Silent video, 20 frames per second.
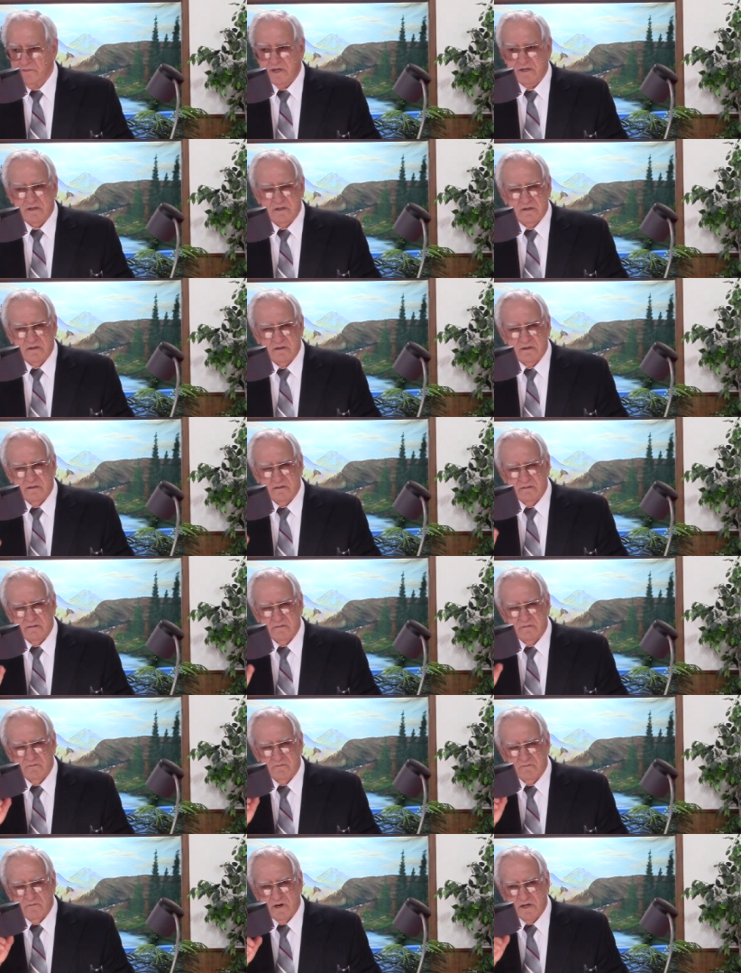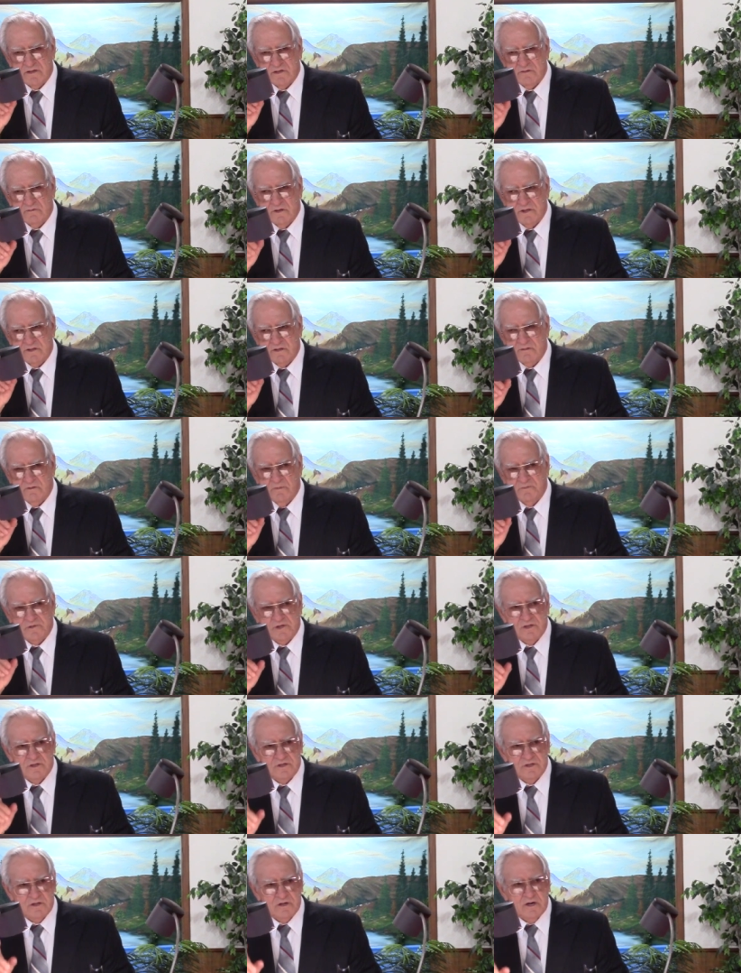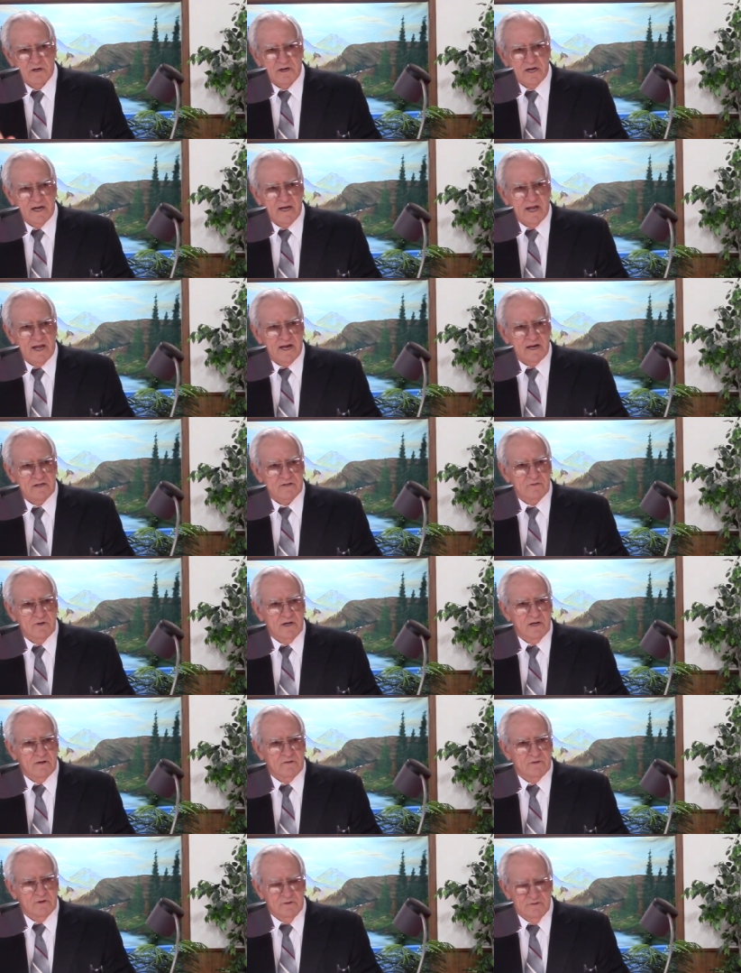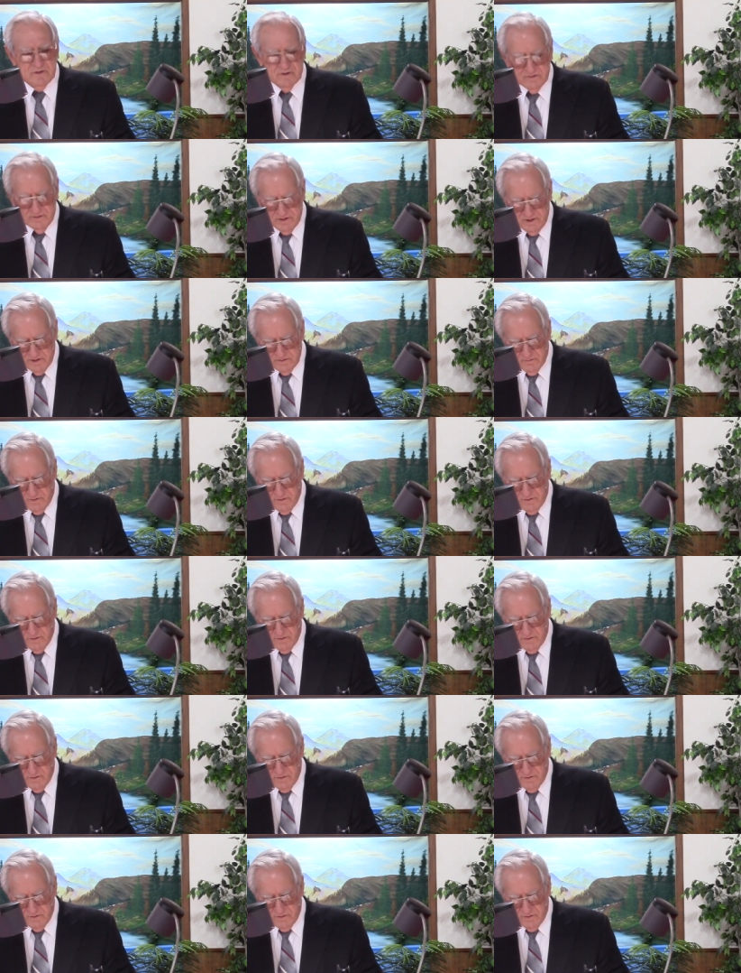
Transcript: But watch what scriptures you're looking at as well. Who, who did